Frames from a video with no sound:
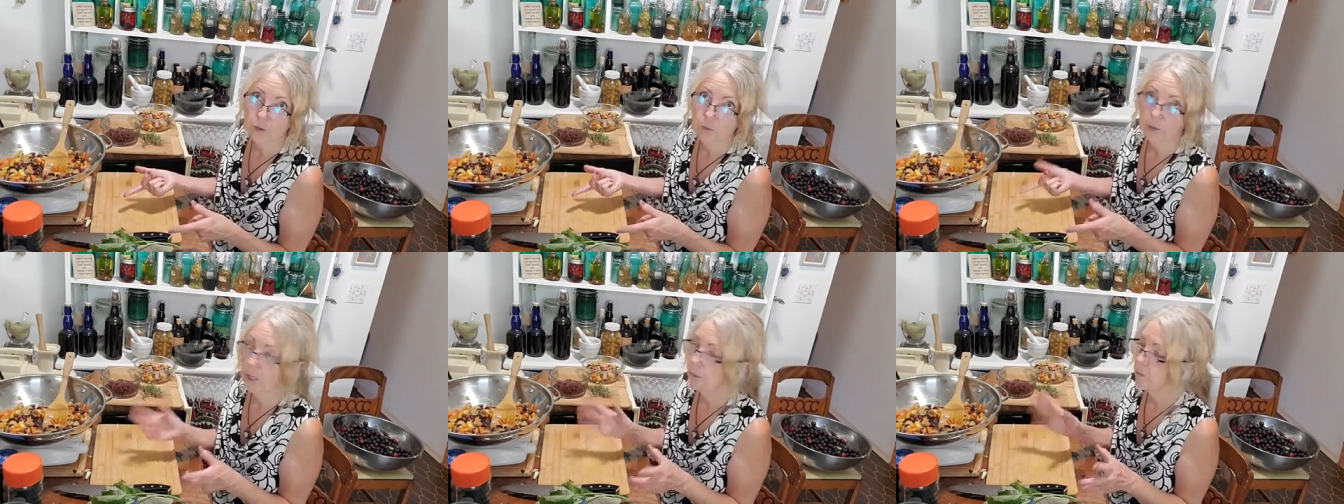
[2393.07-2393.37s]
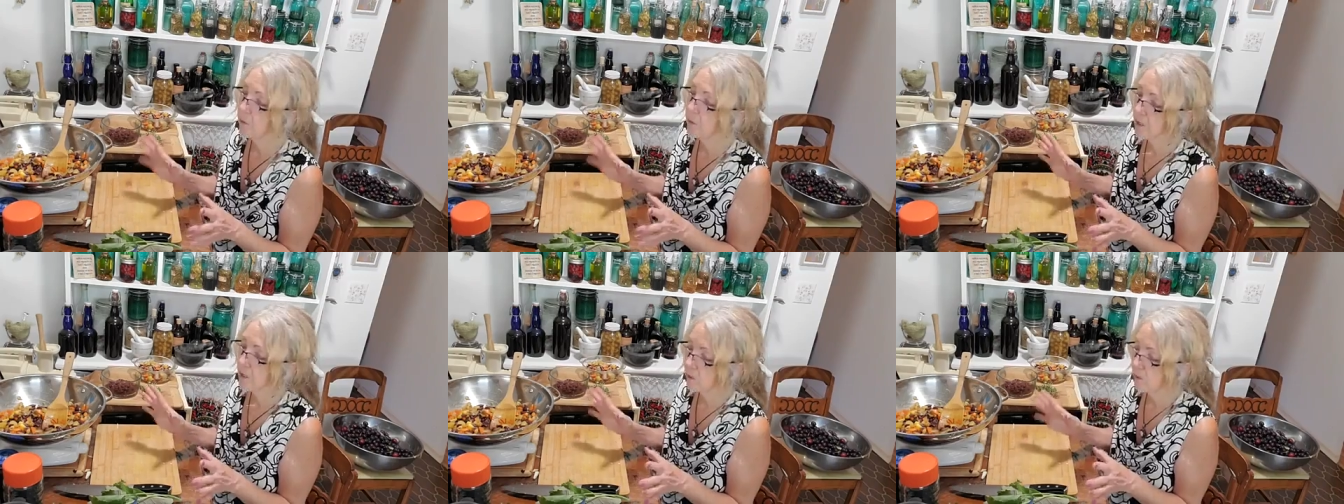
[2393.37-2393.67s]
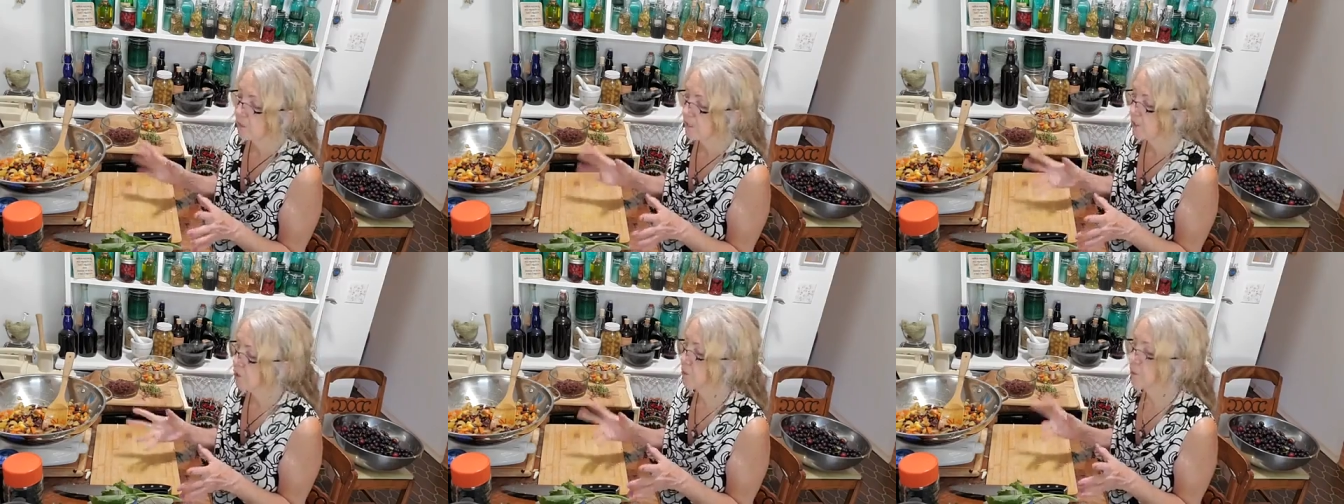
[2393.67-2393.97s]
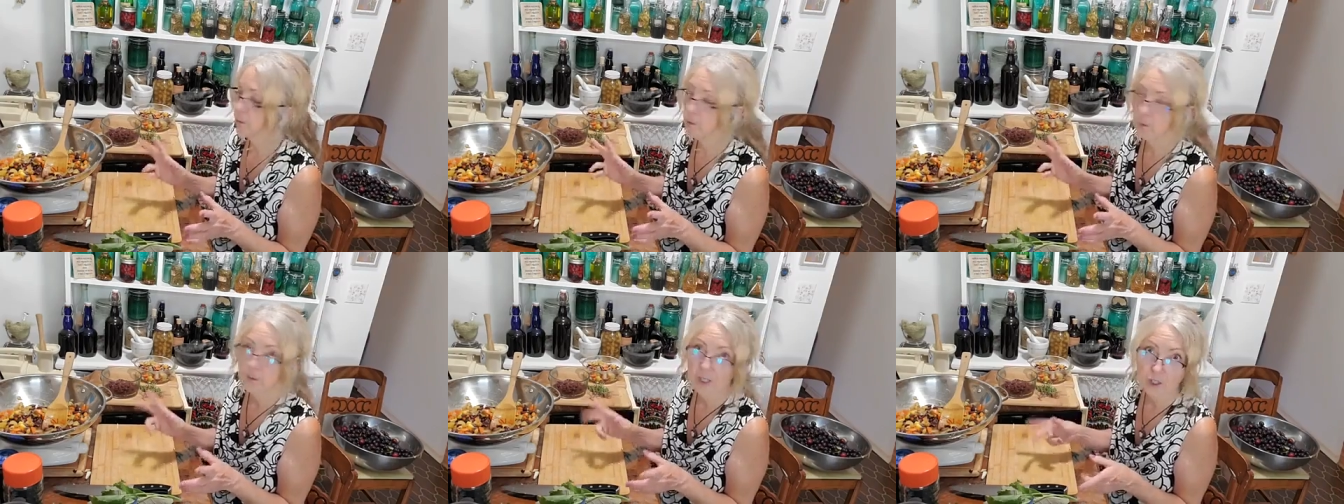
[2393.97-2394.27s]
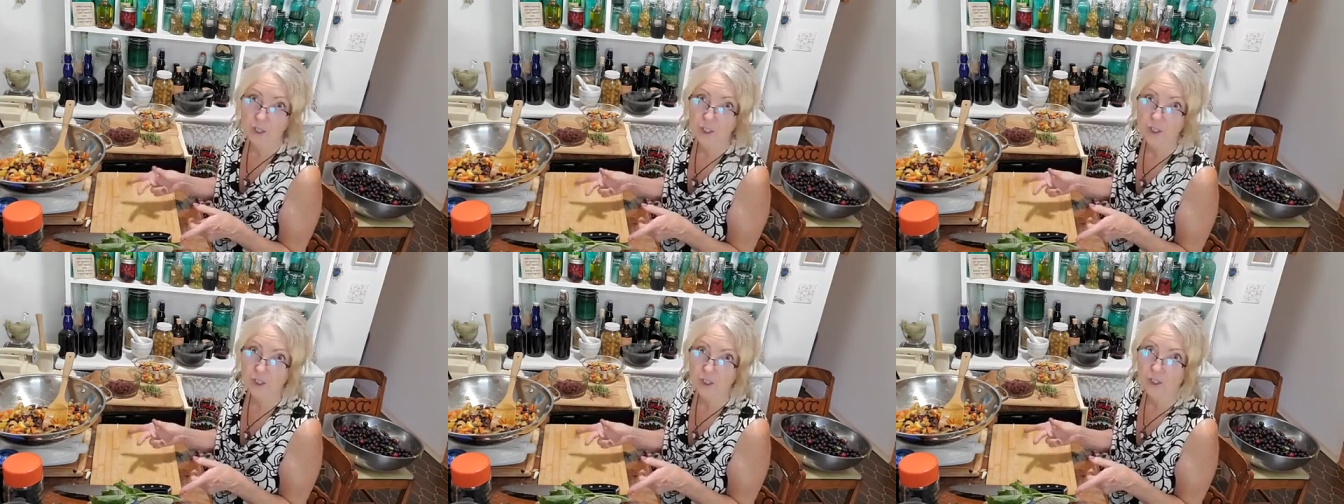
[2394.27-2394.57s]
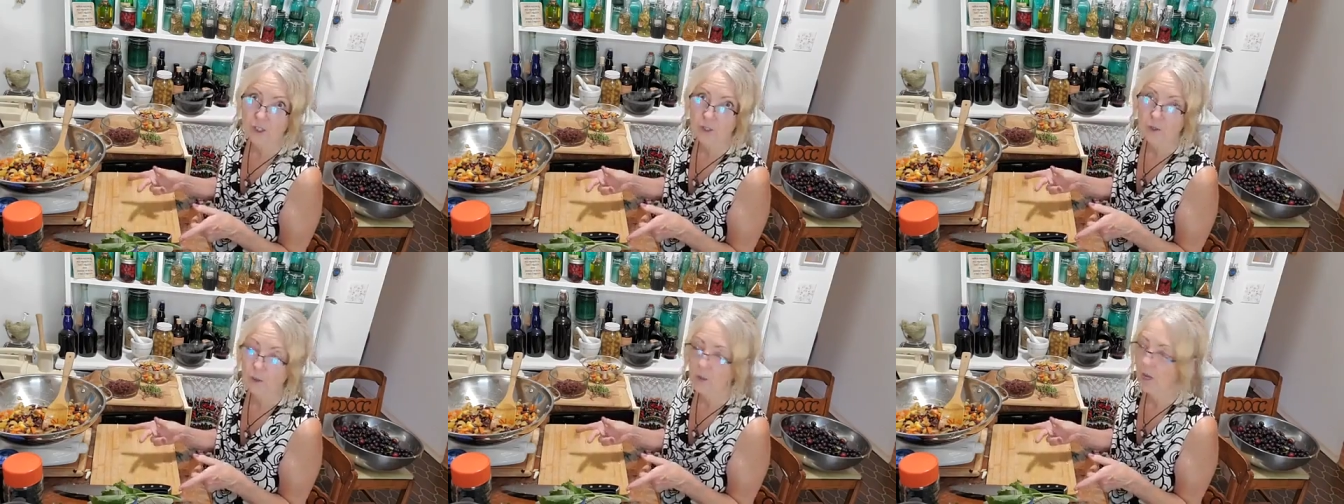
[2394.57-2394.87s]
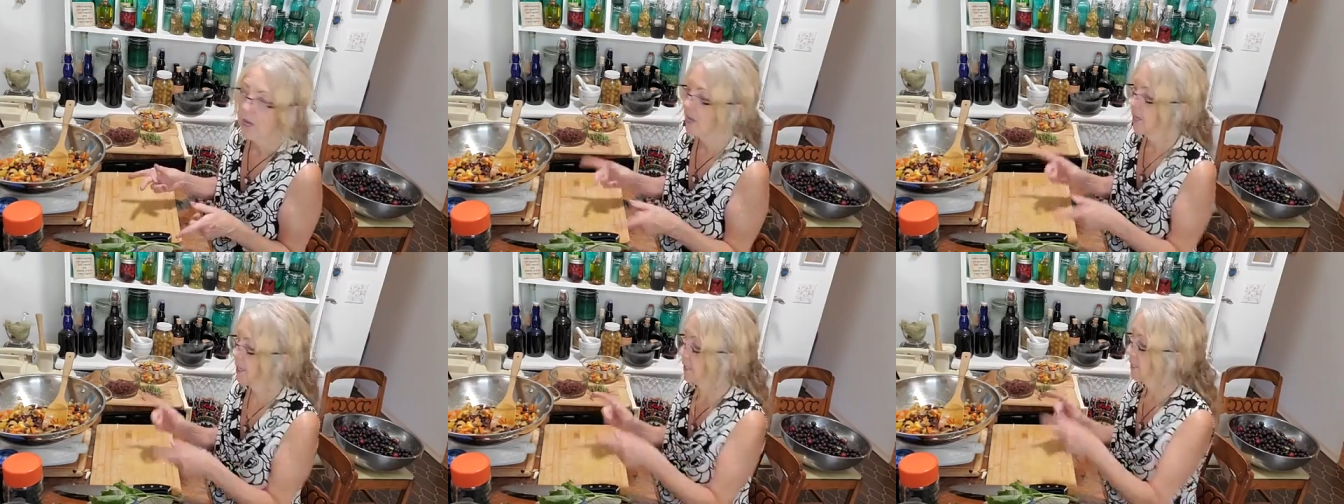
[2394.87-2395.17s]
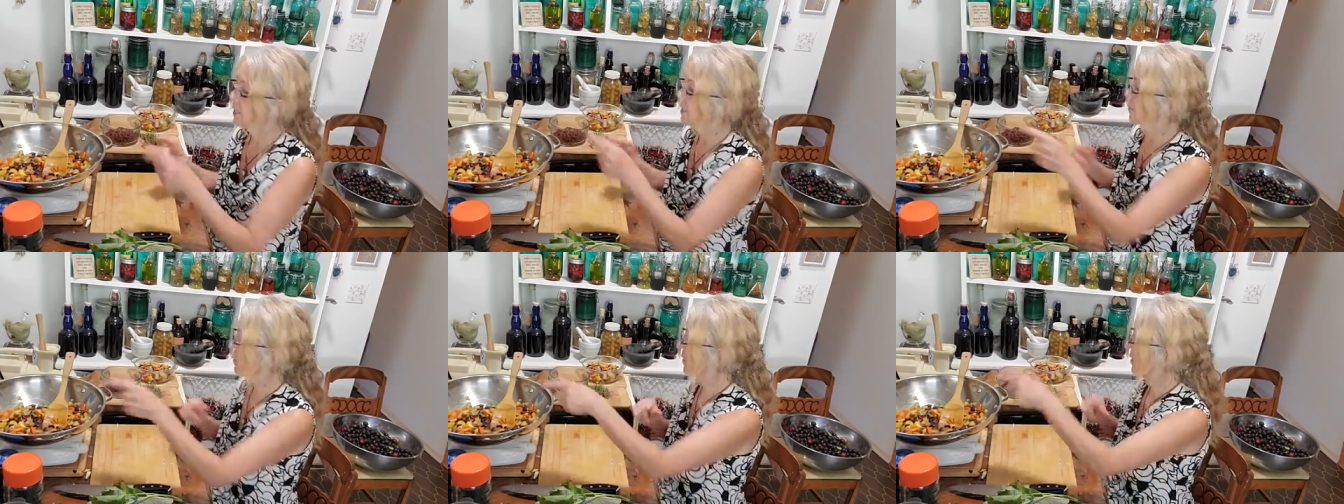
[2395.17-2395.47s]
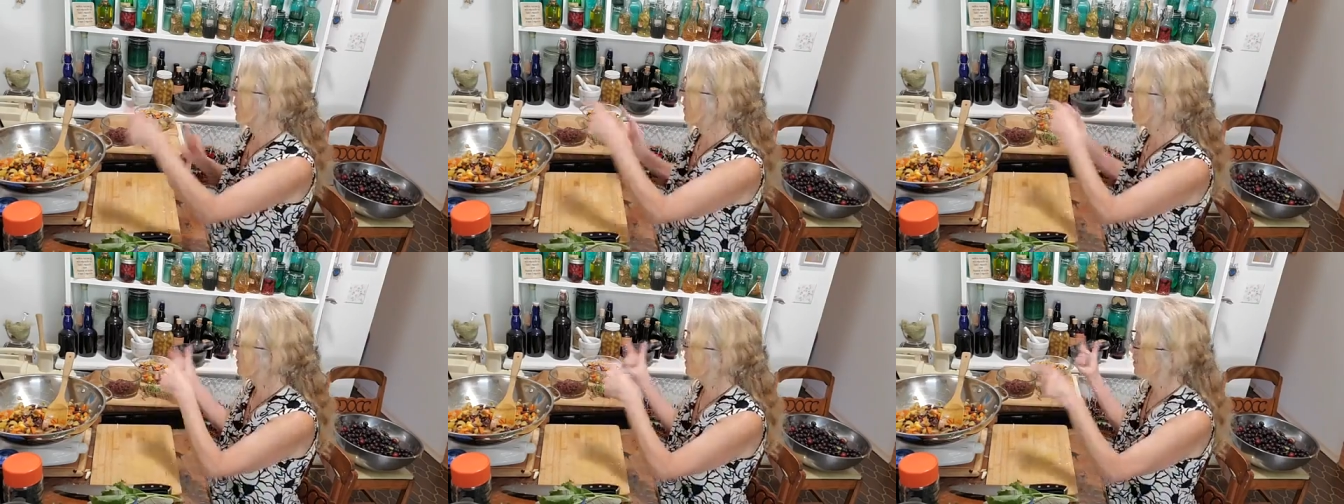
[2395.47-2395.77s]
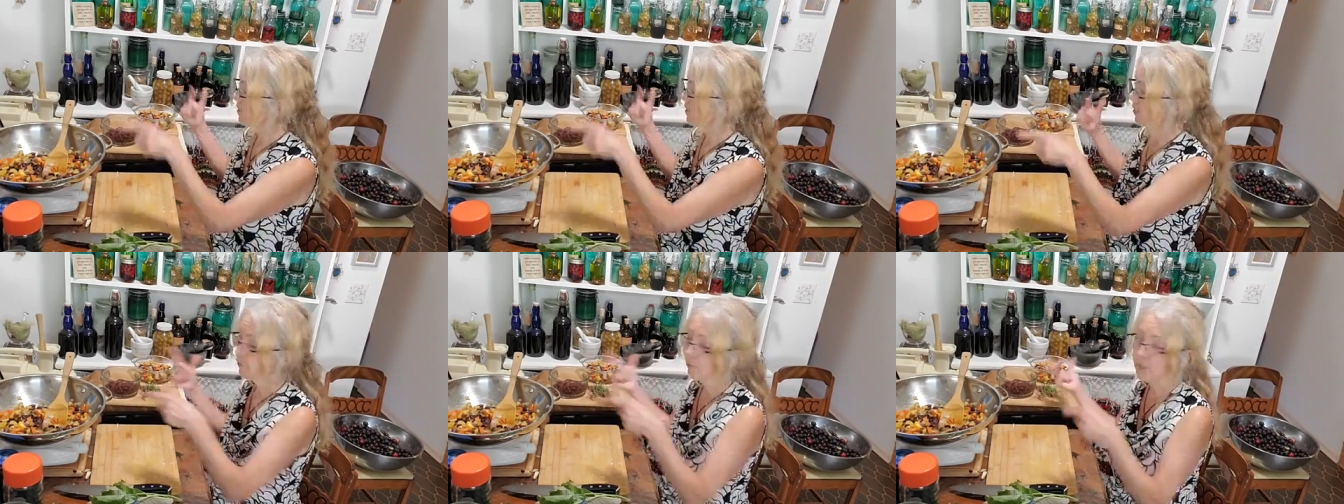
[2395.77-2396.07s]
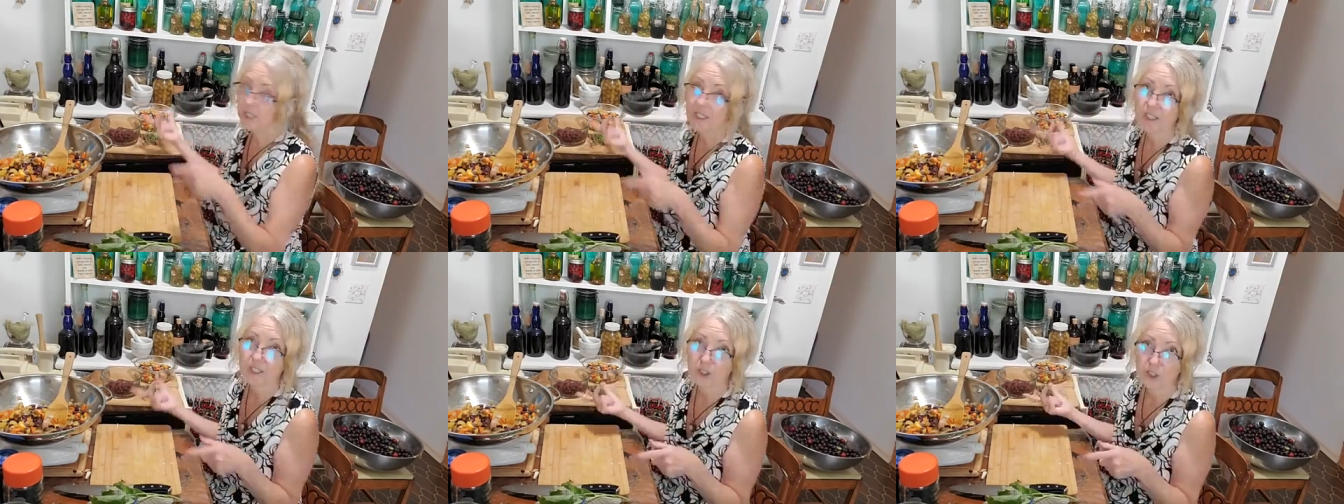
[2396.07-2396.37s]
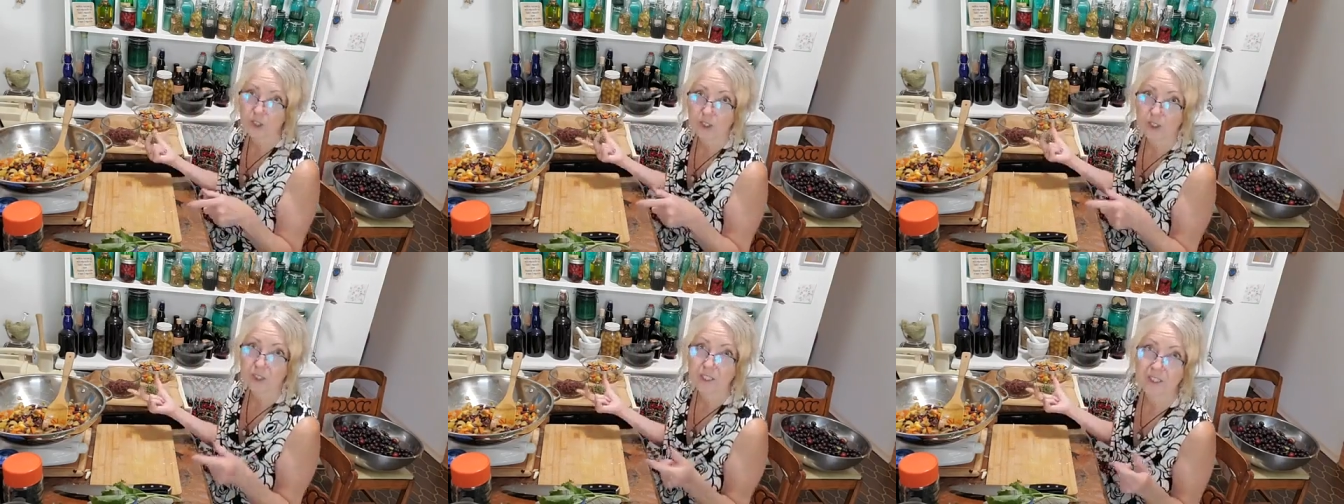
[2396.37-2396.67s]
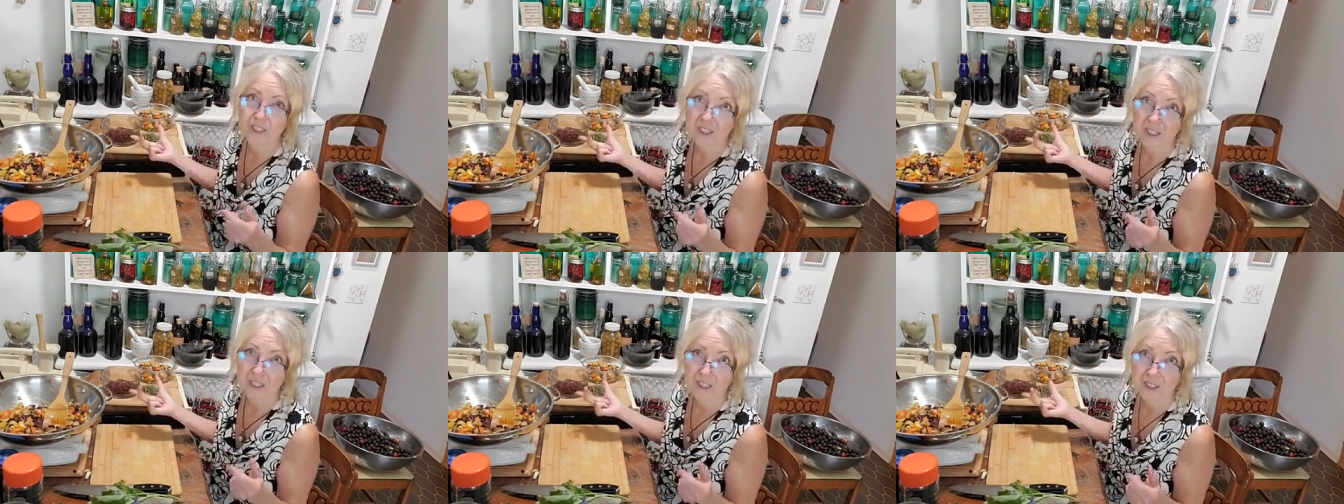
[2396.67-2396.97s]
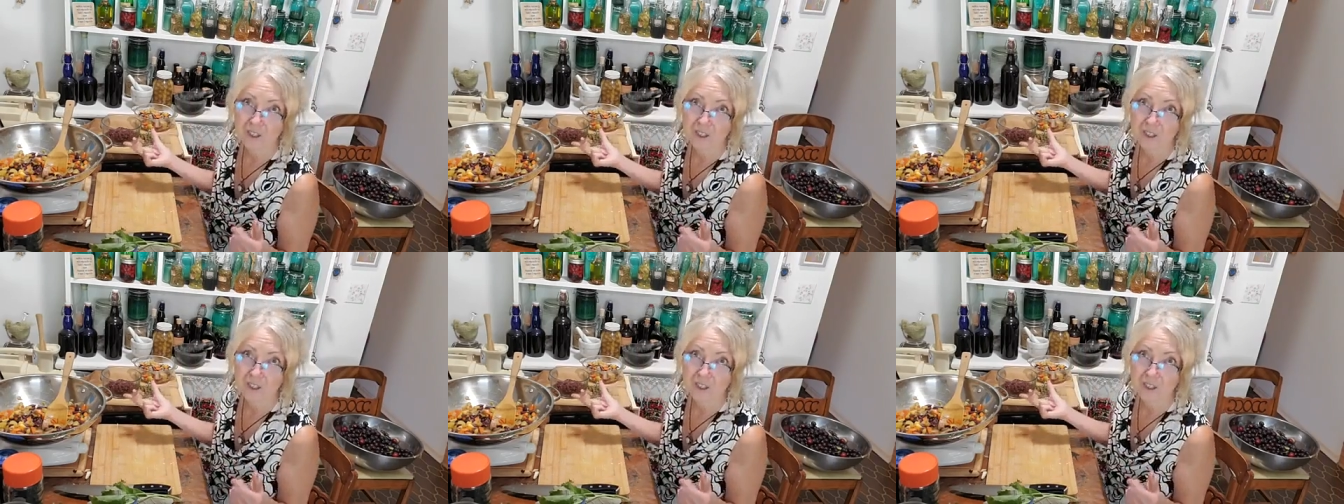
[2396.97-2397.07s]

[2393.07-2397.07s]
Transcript: but I'm not going to, but we could do is split this into 3 dishes instead of